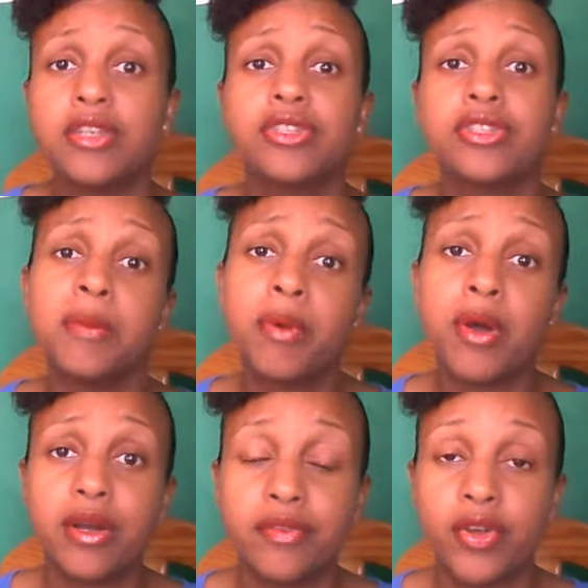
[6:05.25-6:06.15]
So any
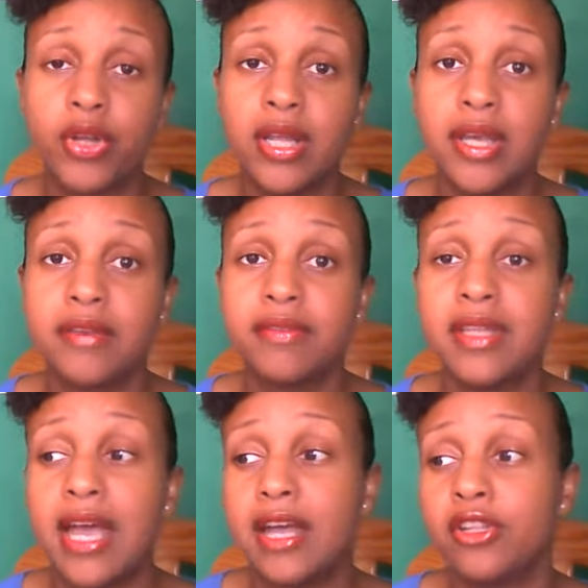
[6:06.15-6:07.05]
part of your life
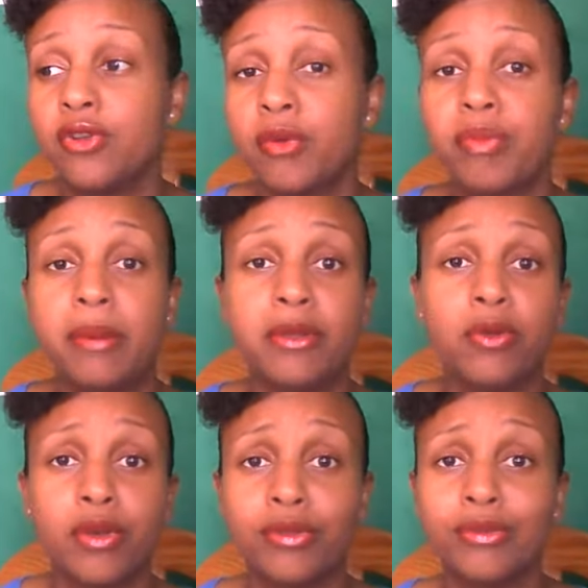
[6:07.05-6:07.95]
that you're
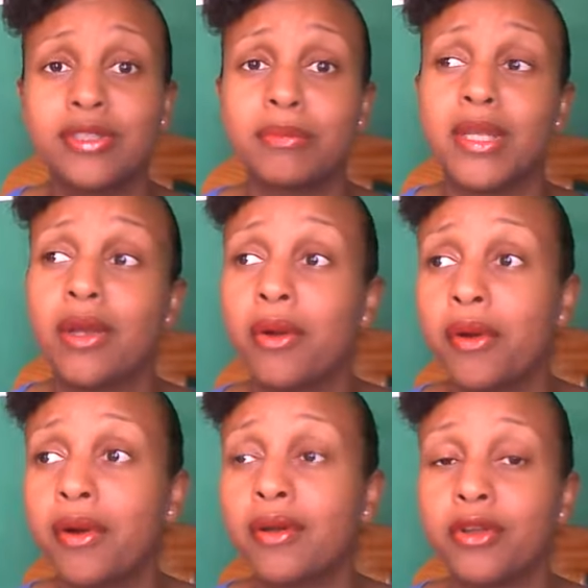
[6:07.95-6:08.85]
probably going through something
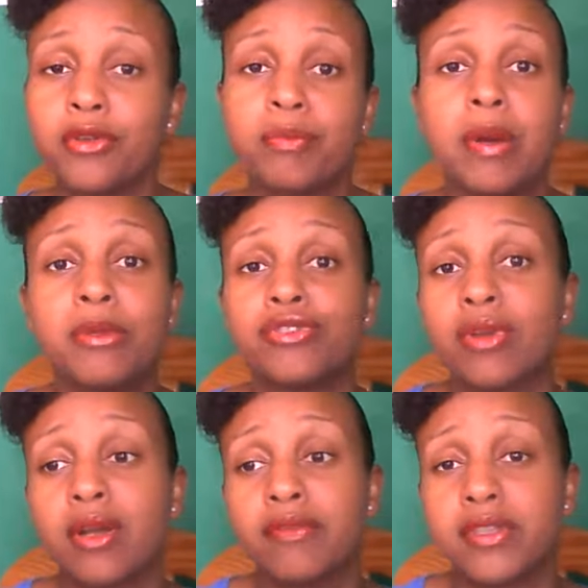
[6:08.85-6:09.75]
hard, or you're probably
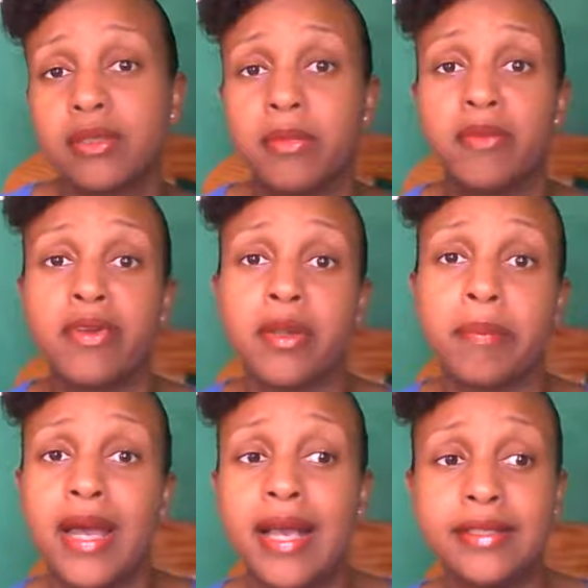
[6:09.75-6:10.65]
struggling for something from
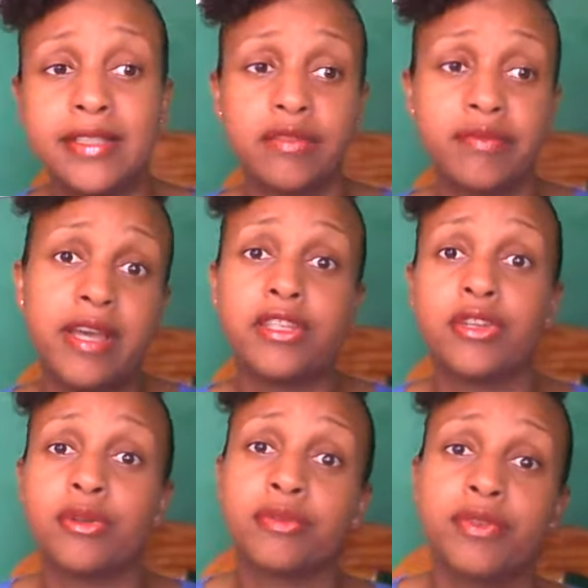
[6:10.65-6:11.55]
the past is
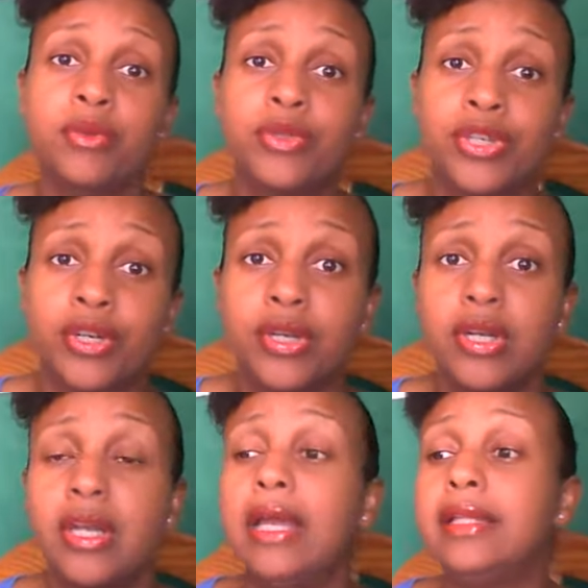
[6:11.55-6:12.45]
affecting your
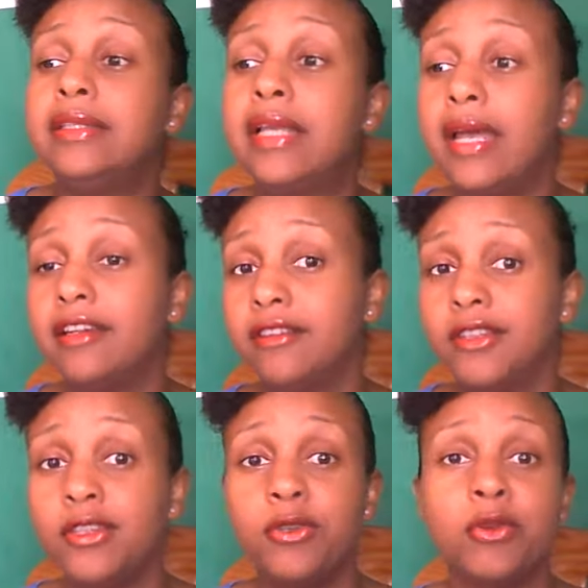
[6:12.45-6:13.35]
future,
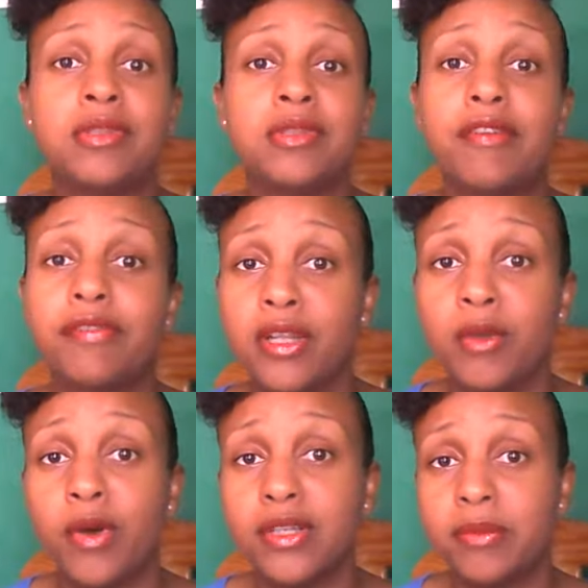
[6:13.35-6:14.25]
then you'll
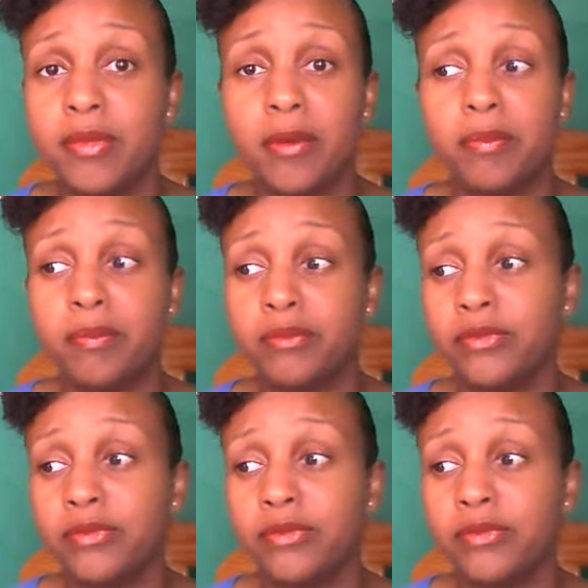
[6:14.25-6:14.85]
definitely want to be